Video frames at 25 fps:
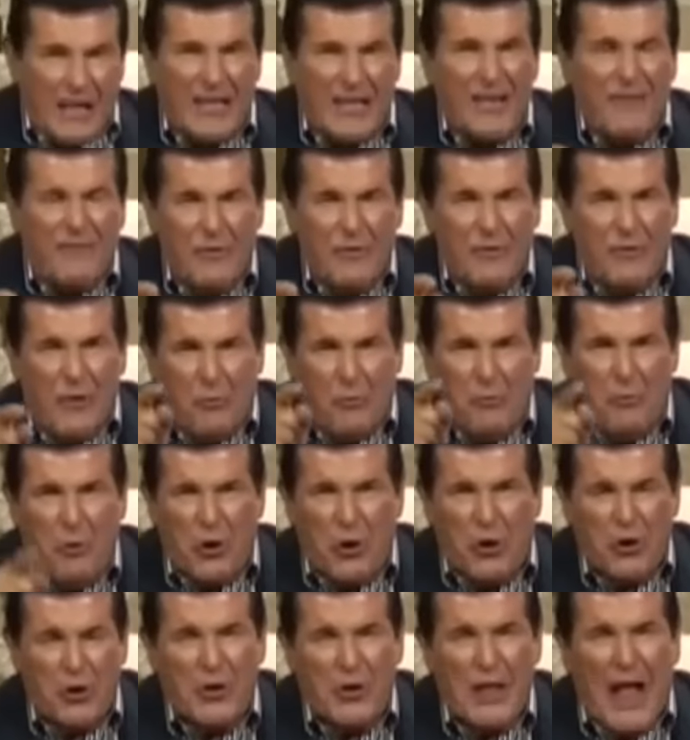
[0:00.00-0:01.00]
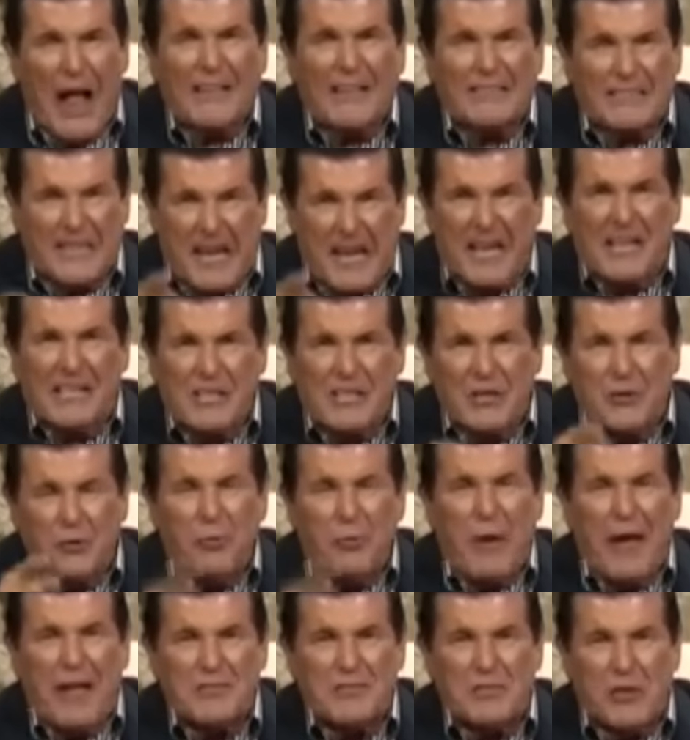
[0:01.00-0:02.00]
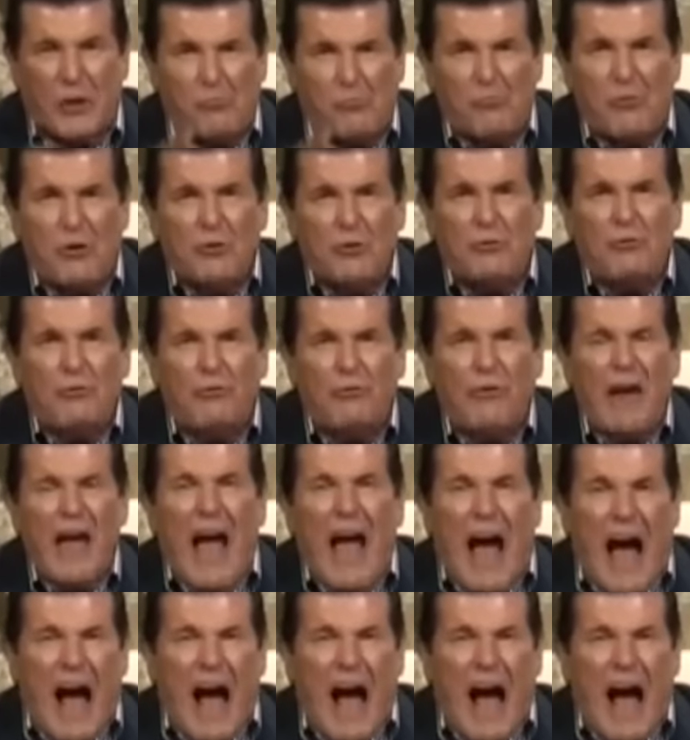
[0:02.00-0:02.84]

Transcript: I'll give you the word. I'll tell you when to move.